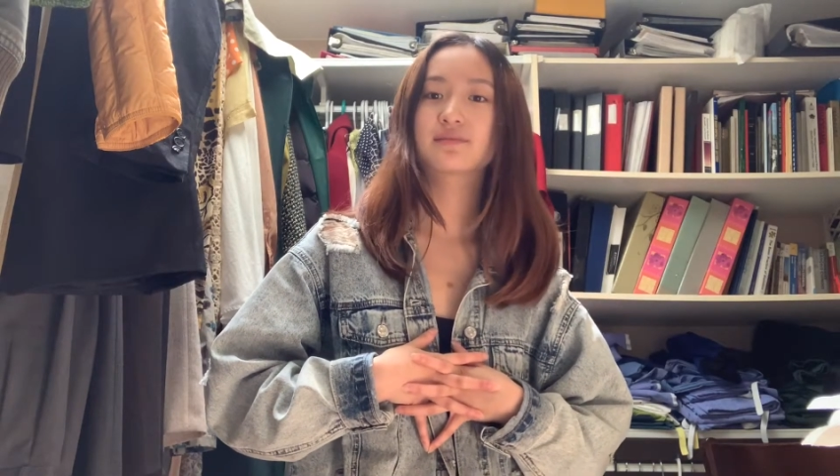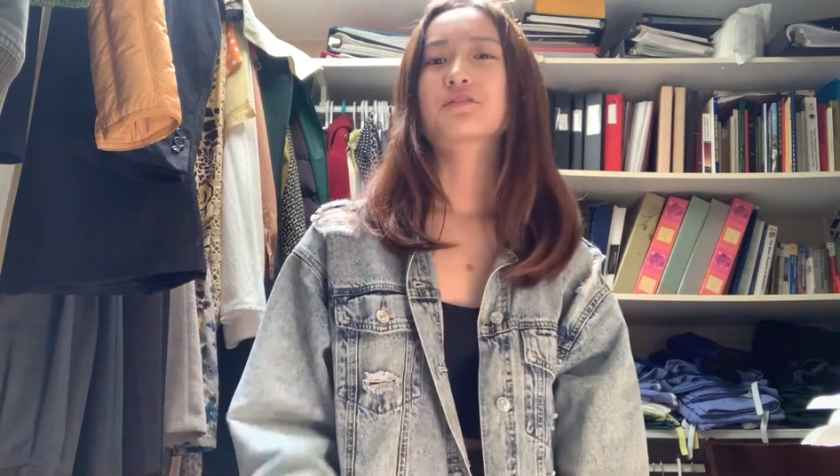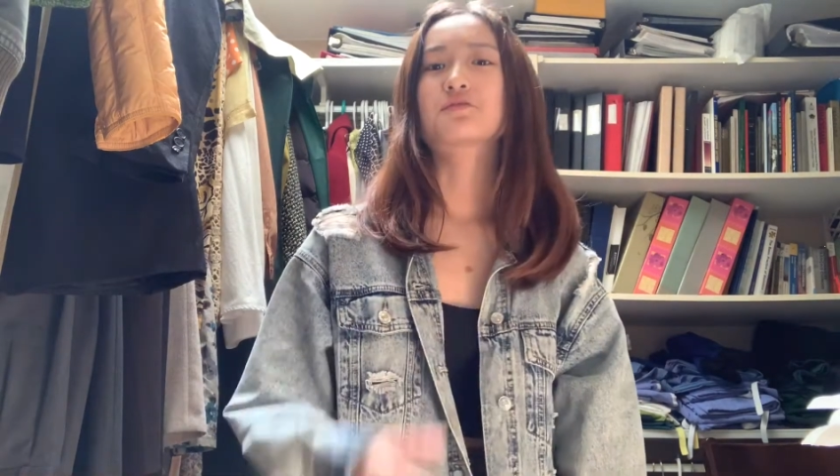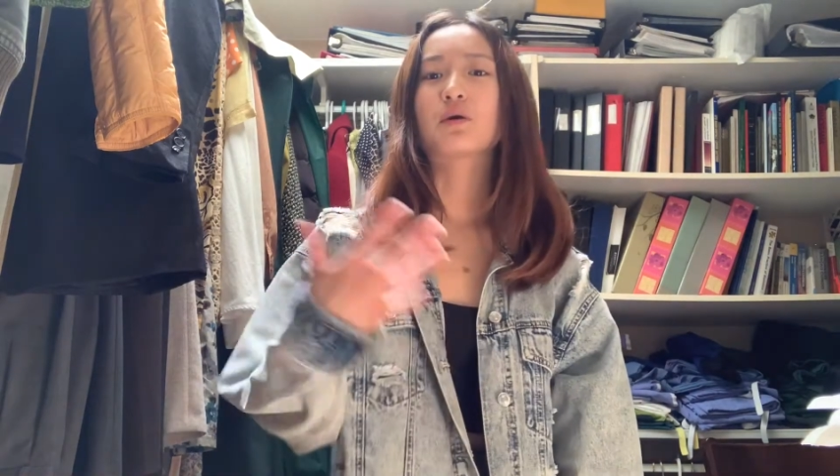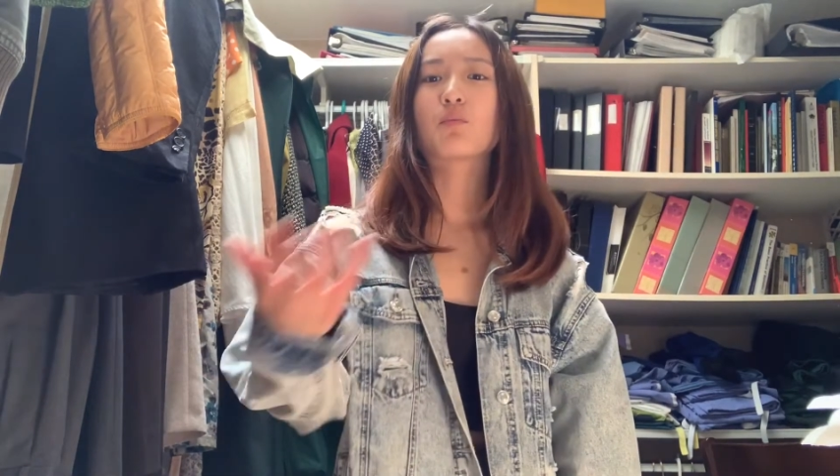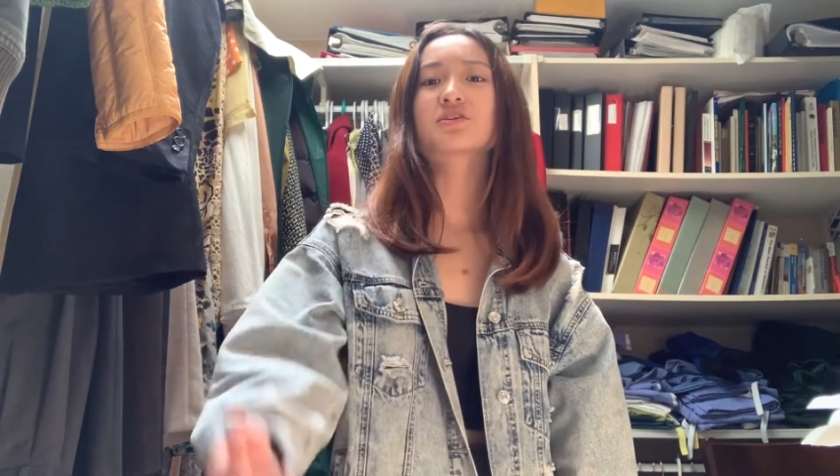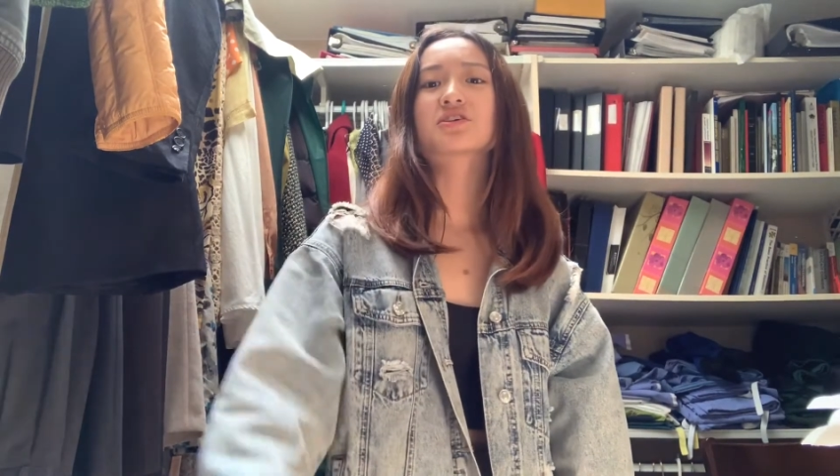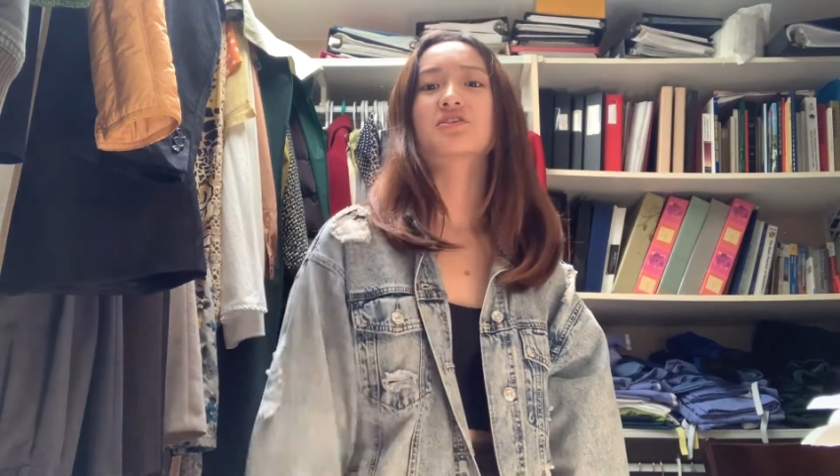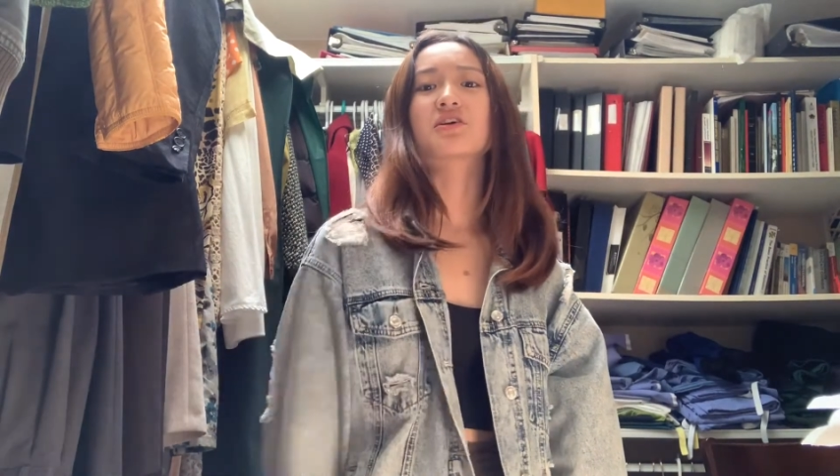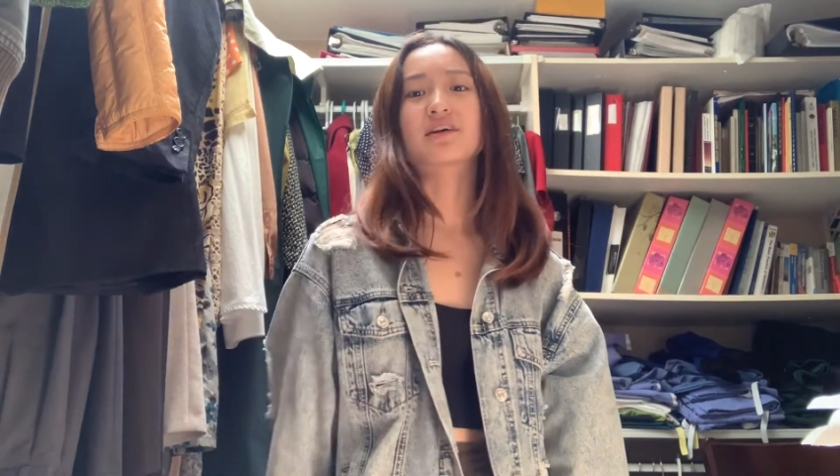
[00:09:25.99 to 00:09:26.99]
So I want you
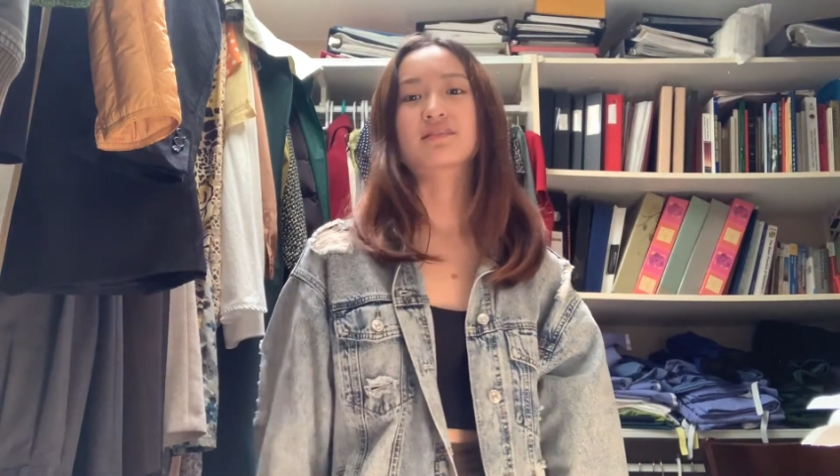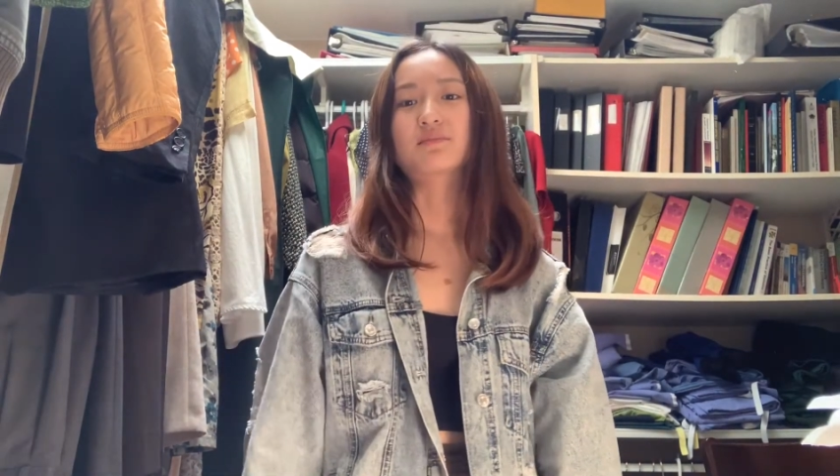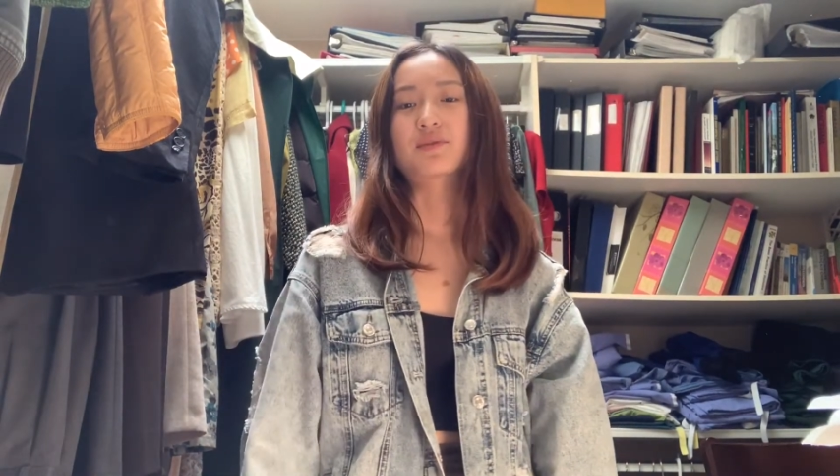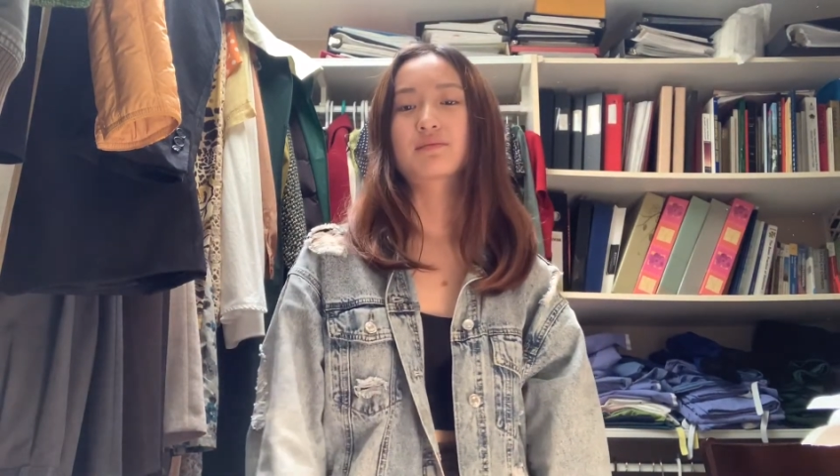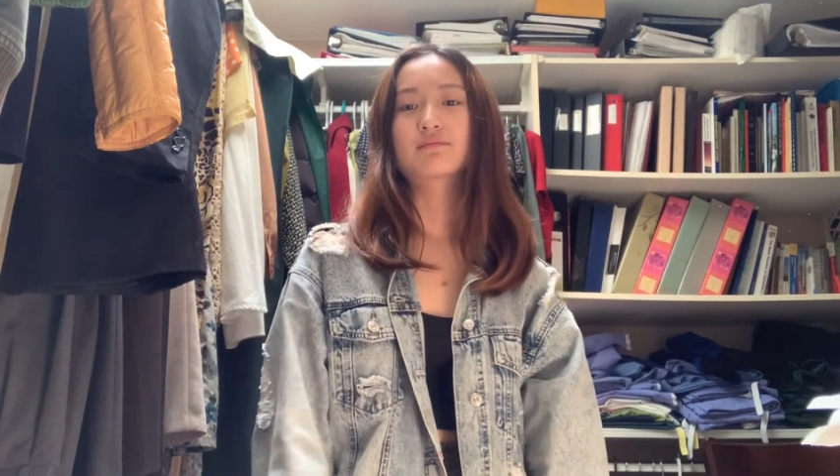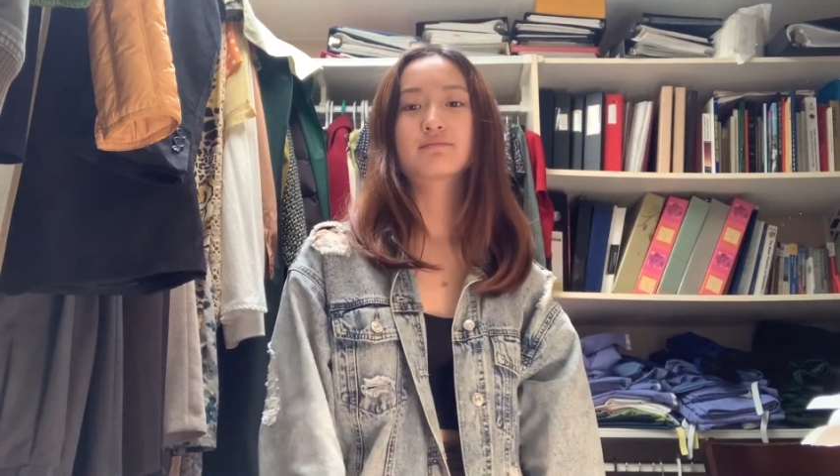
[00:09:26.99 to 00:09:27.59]
to look at something.